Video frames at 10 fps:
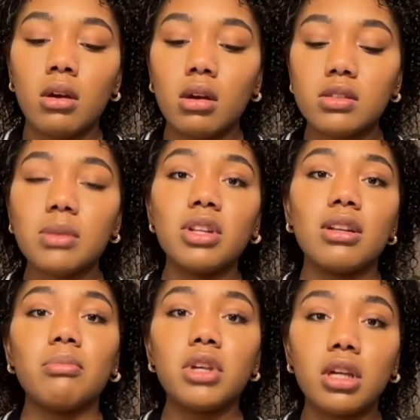something to
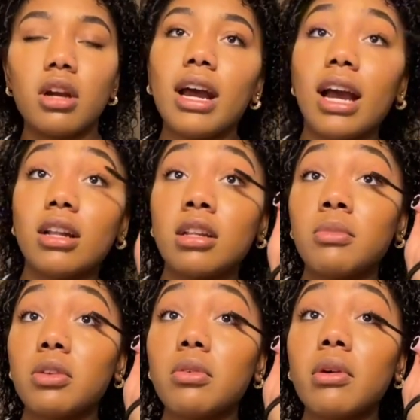meet her academic
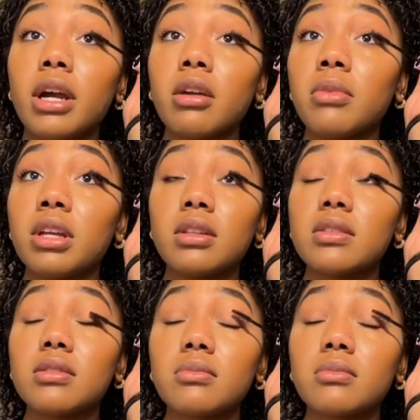requirements.